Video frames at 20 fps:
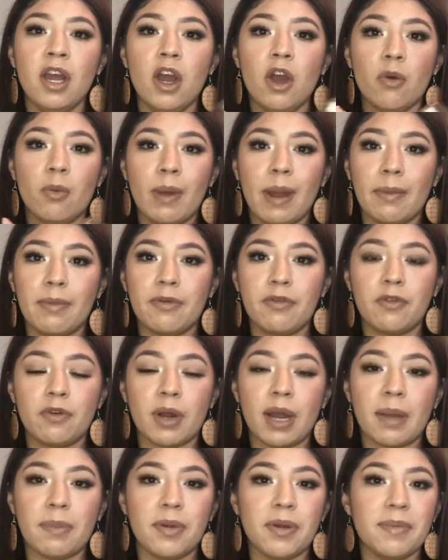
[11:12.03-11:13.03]
right before I
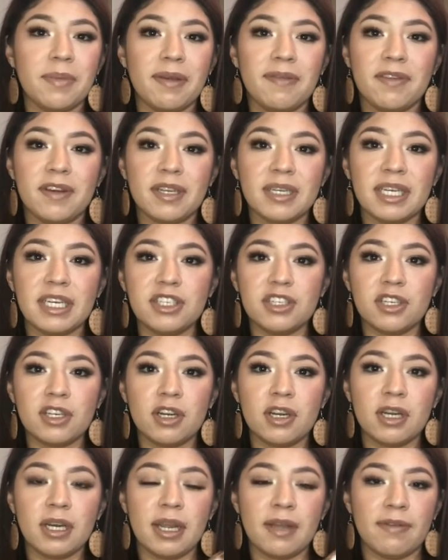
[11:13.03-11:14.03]
put my foundation on
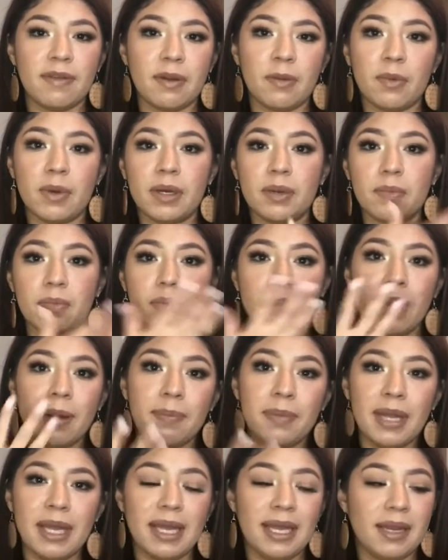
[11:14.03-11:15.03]
and I want to prep
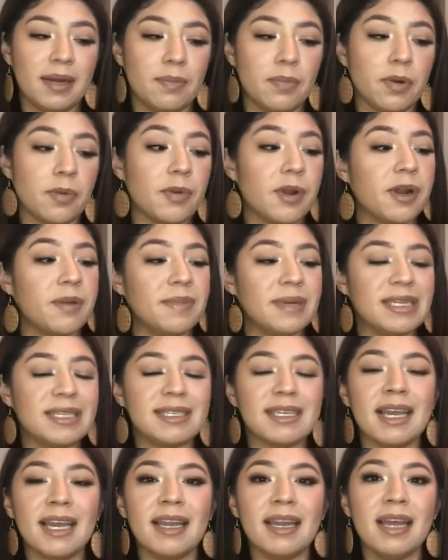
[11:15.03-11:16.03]
and prepare my
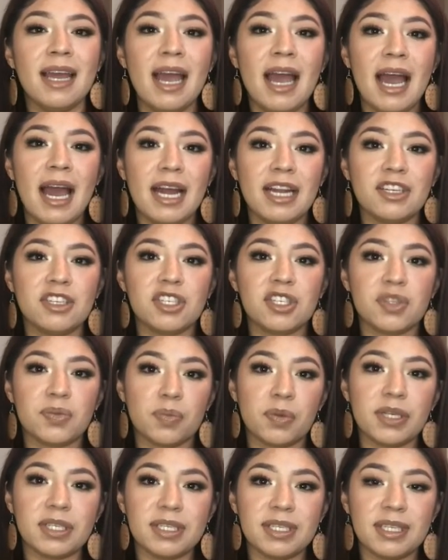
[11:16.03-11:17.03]
skin, I just
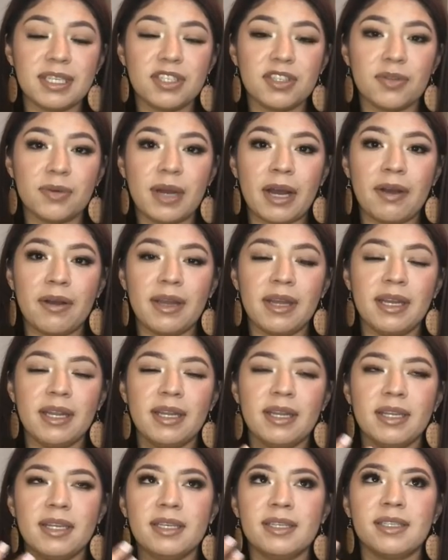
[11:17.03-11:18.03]
spritz this throughout,
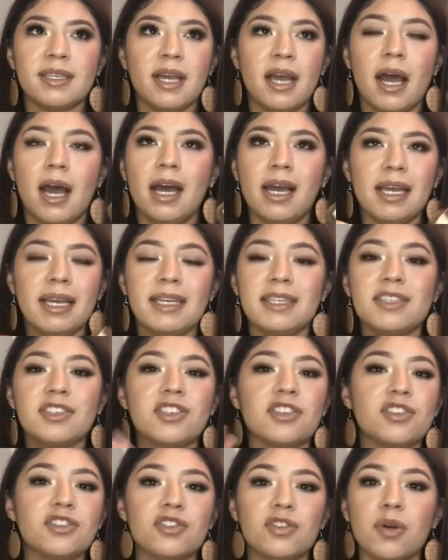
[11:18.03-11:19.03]
and it's
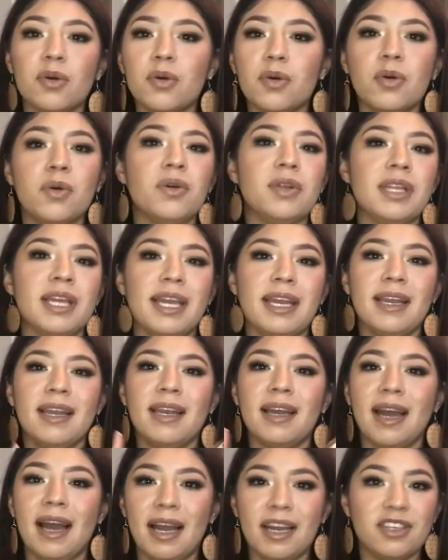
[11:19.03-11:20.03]
just so cooling,
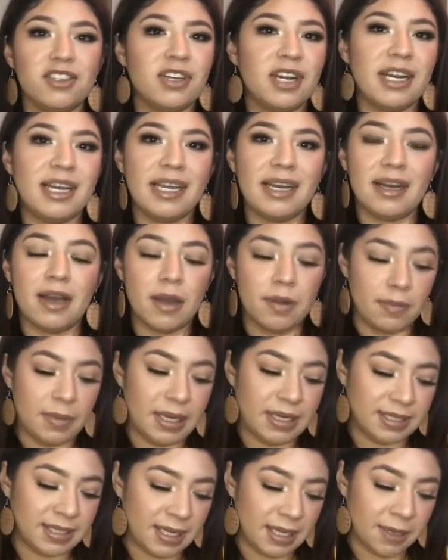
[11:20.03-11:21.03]
hydrating,
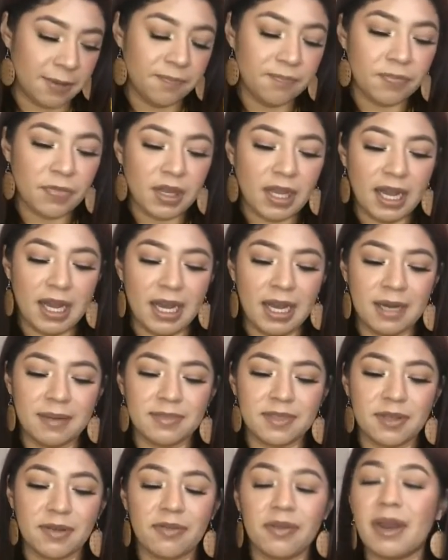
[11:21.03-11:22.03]
amazing. So
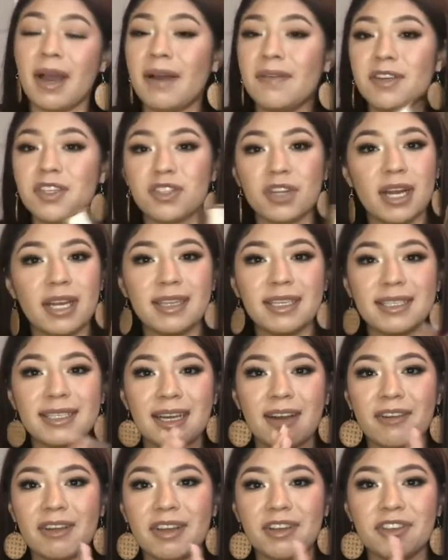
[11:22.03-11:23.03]
if you haven't tried these out
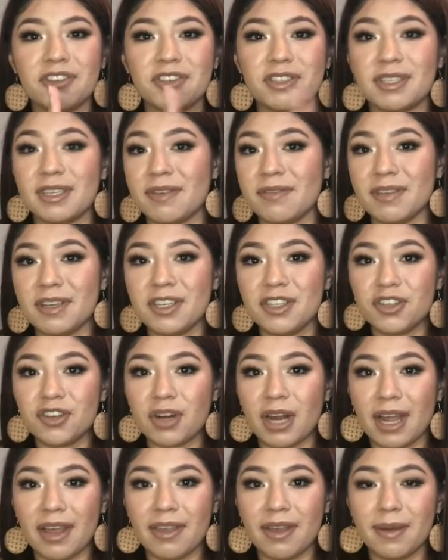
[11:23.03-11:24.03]
yet, you should definitely
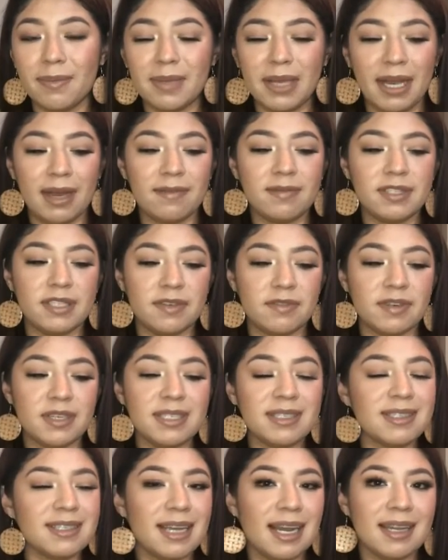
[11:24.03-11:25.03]
try them. They have different
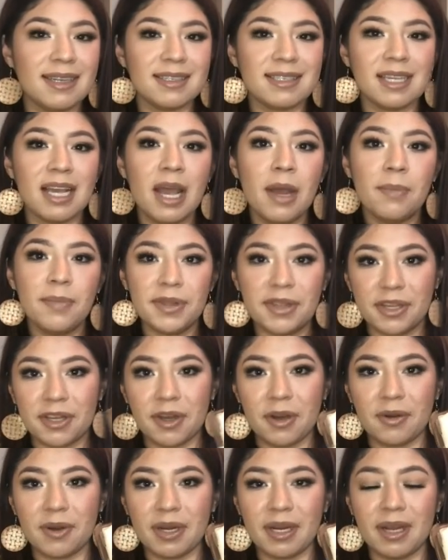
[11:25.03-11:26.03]
scents, but the
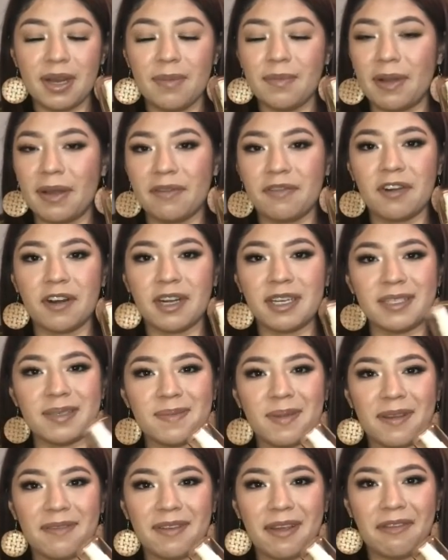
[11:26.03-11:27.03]
coconut by far is my
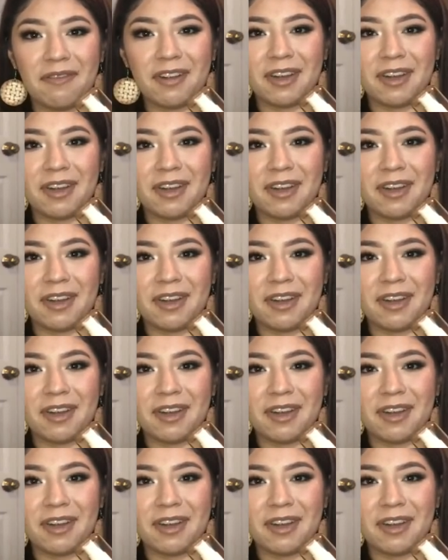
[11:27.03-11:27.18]
favorite.